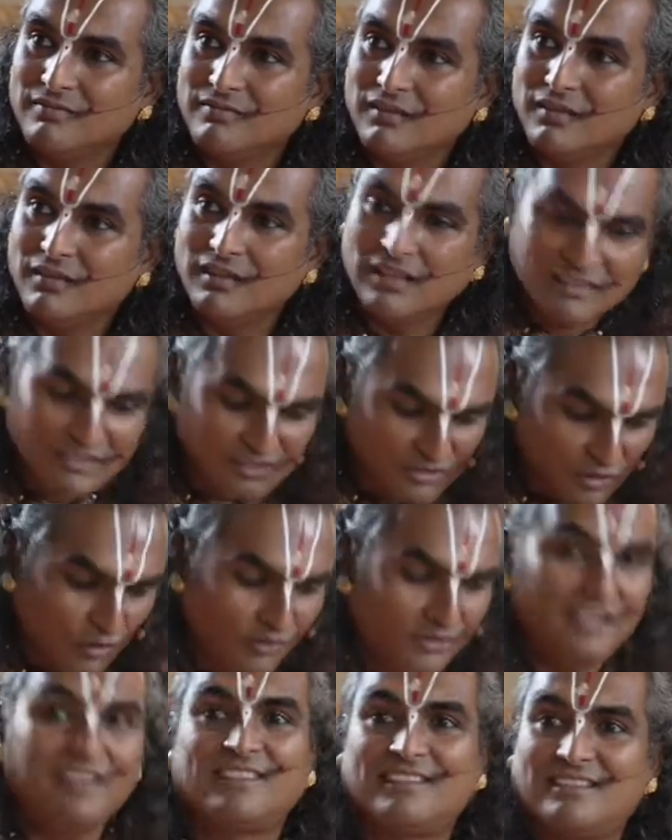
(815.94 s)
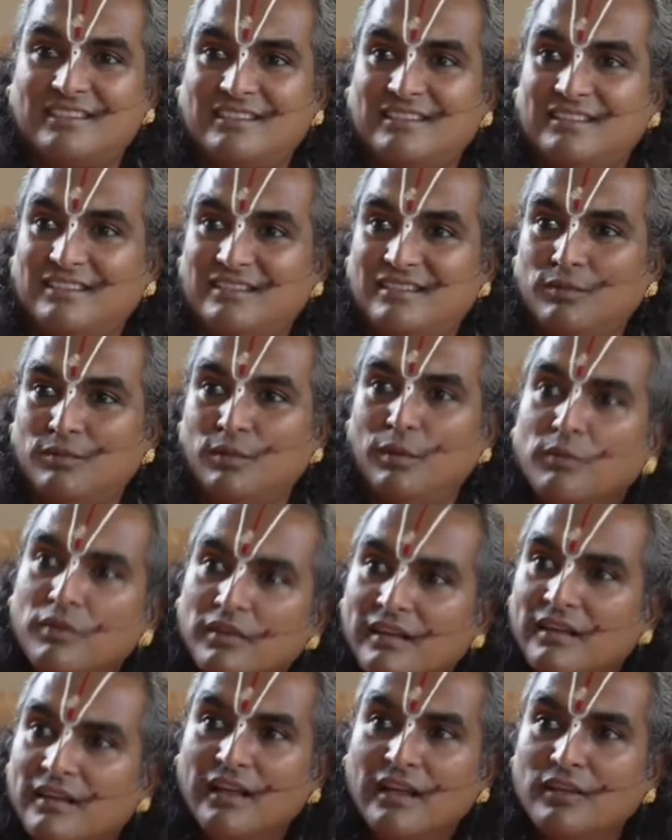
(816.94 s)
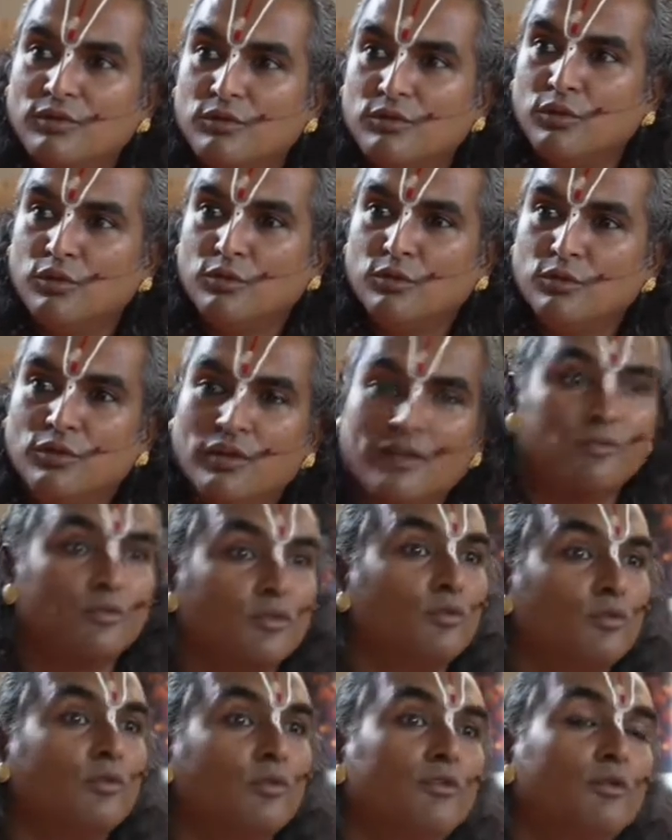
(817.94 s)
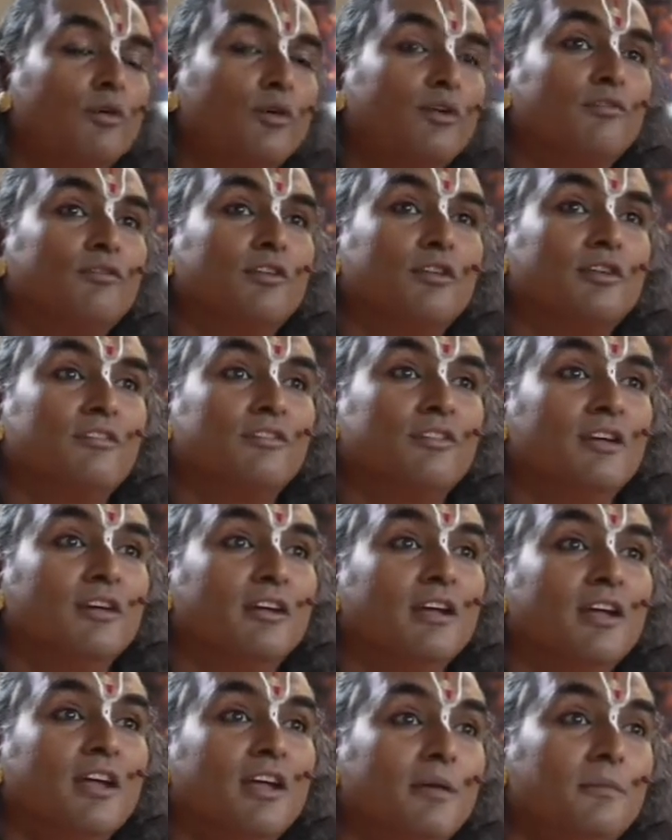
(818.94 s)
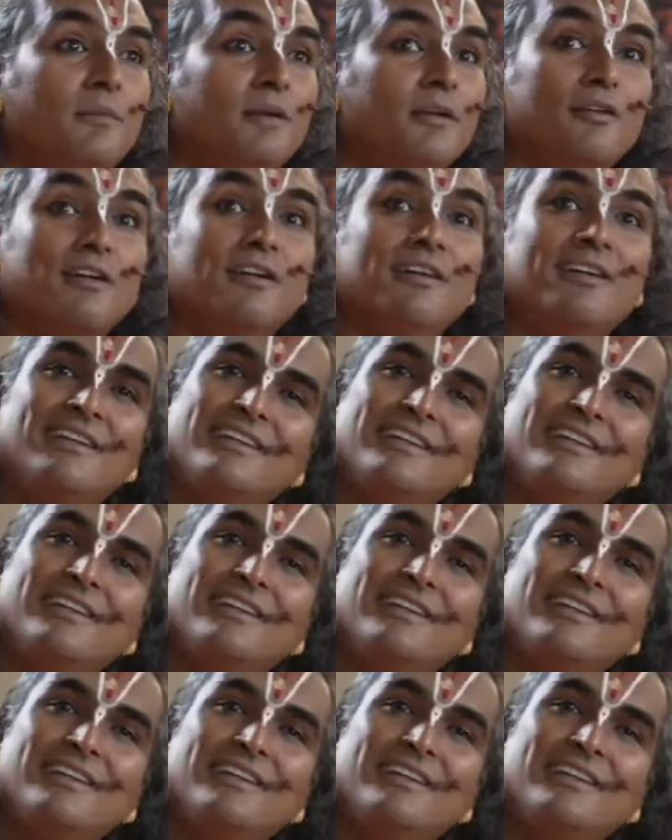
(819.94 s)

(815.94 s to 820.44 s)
It is not this, when we say get to know, you go in front of the mirror.